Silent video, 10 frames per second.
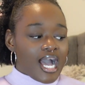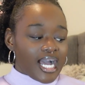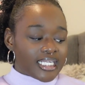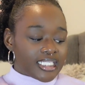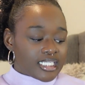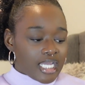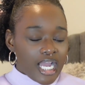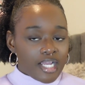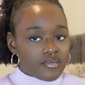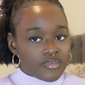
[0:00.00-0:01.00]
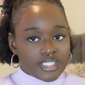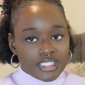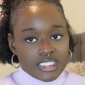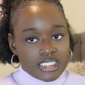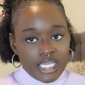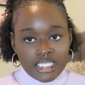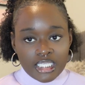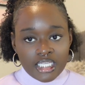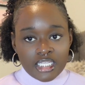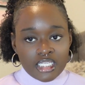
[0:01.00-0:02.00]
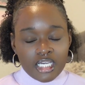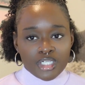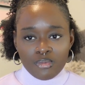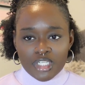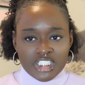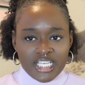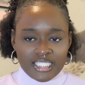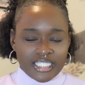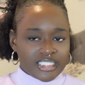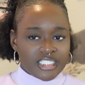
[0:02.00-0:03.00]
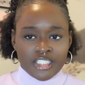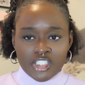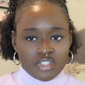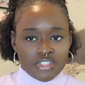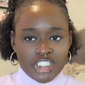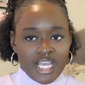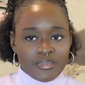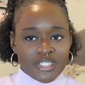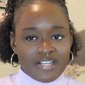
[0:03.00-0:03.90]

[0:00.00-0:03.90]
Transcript: I did not read the second book where she had like the additional chapter.